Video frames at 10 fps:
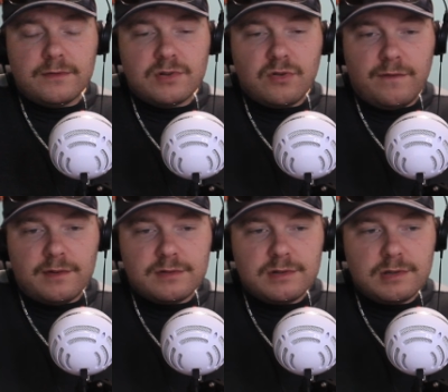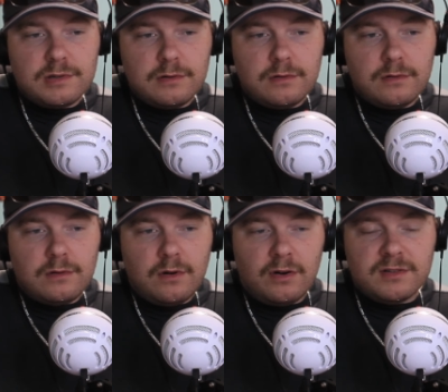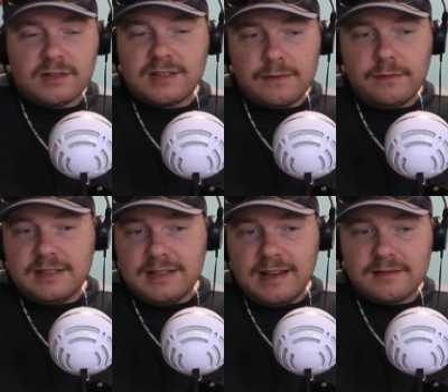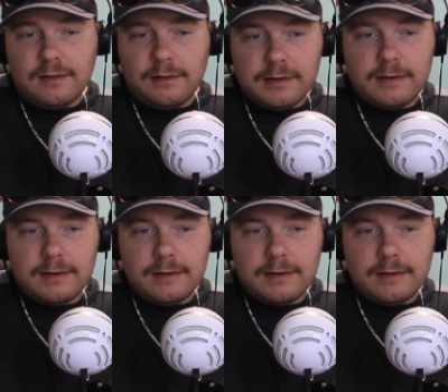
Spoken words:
service are successfully de-escalated.